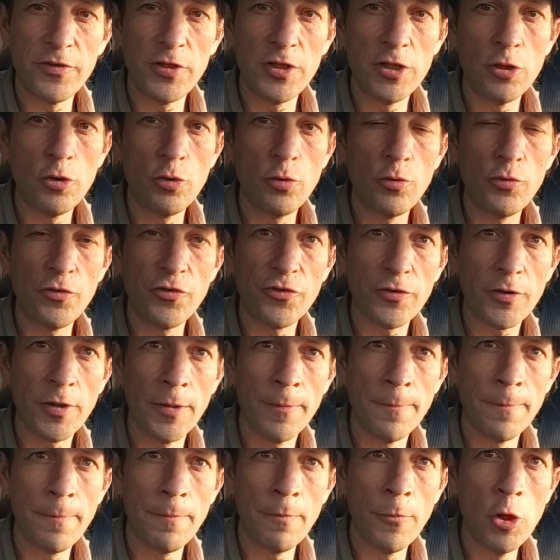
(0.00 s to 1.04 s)
to use
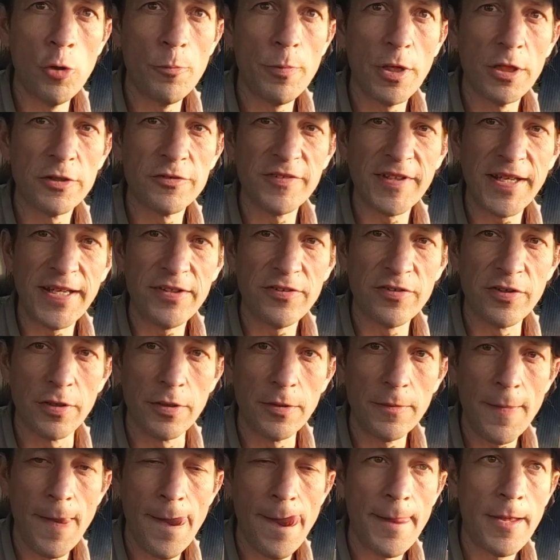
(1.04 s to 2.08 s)
mobile
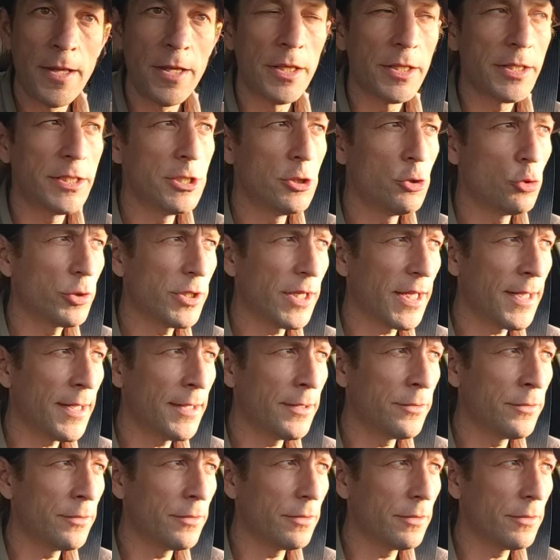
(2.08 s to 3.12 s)
data, you
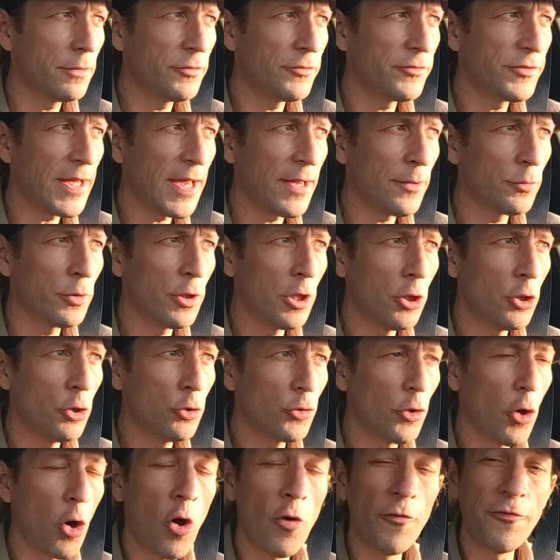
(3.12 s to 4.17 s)
can
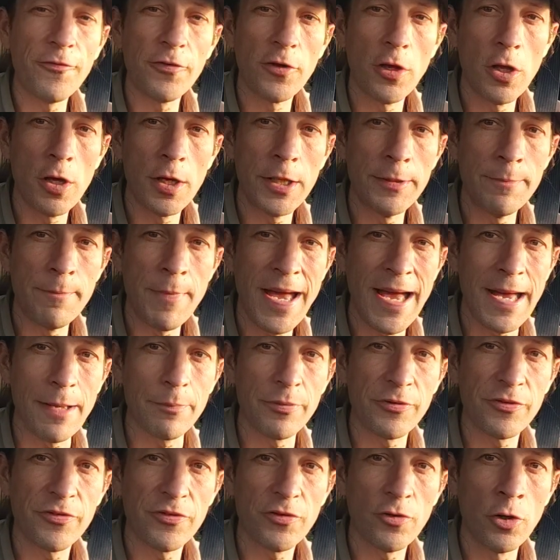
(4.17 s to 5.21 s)
download offline
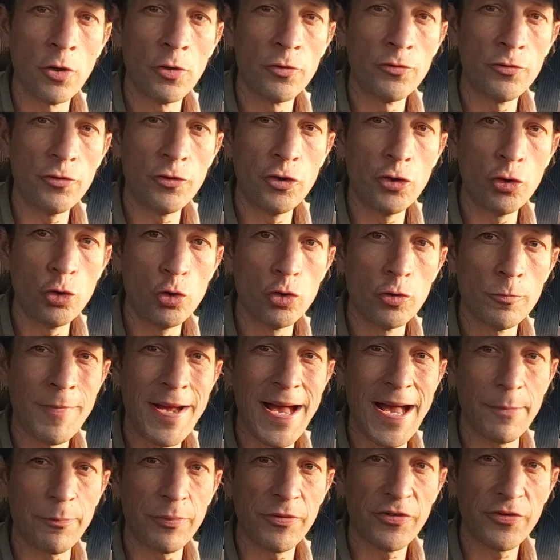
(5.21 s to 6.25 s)
maps on Google
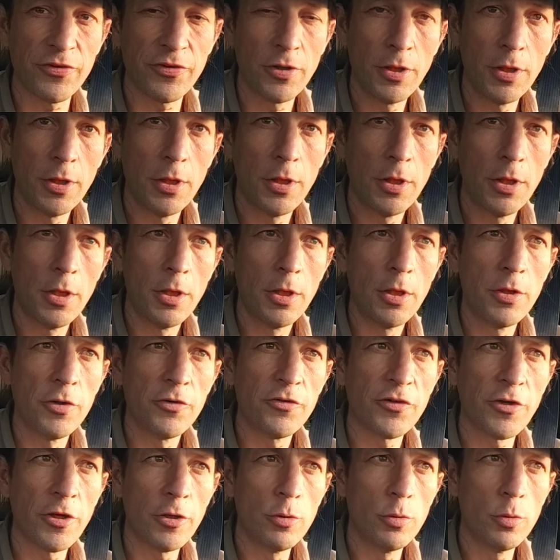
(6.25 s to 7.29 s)
Maps.
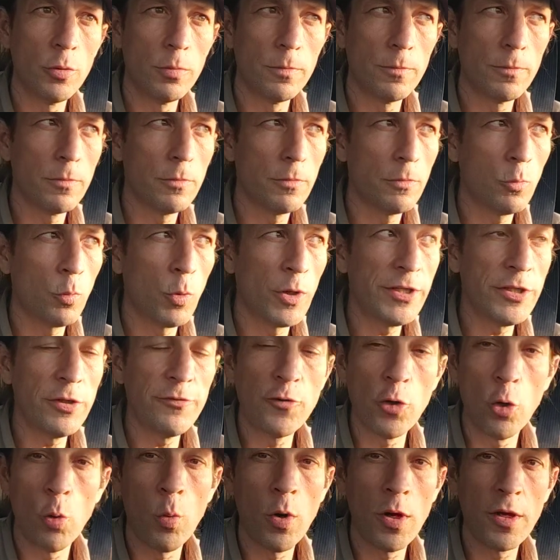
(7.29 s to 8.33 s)
So when you've
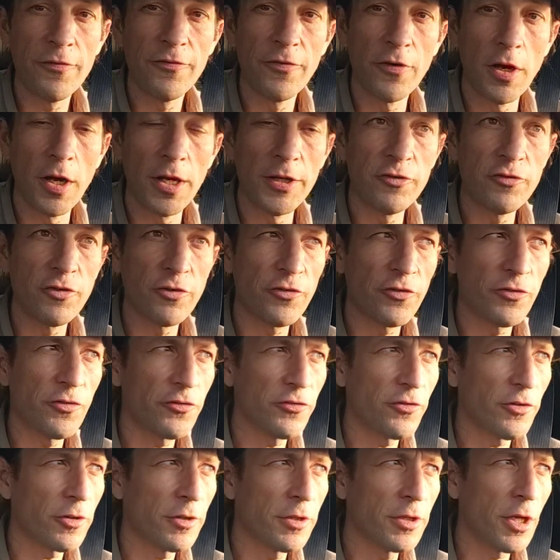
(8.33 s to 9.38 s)
got Wi-Fi,
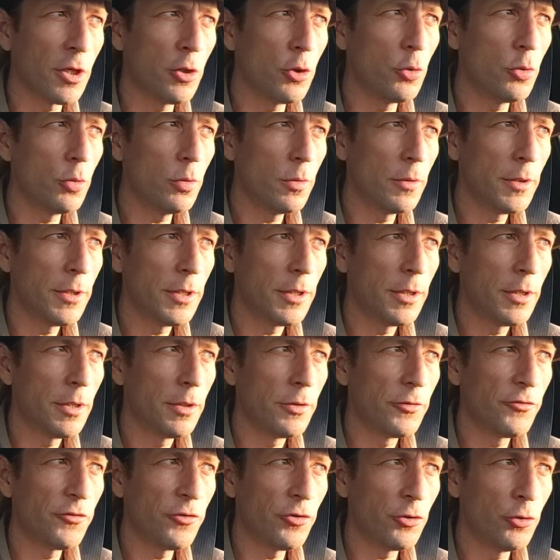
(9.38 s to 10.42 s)
just go
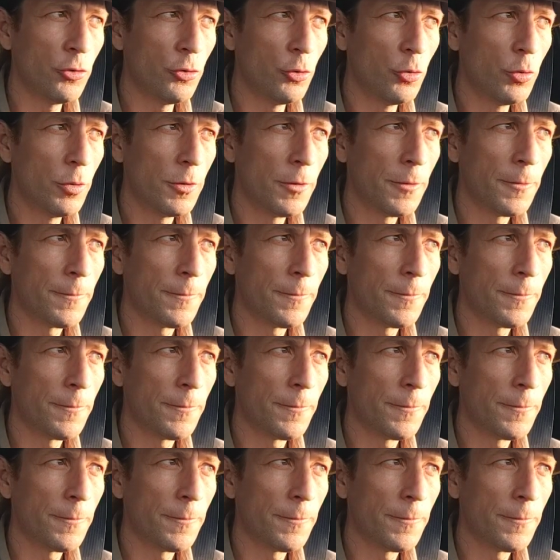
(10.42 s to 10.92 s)
to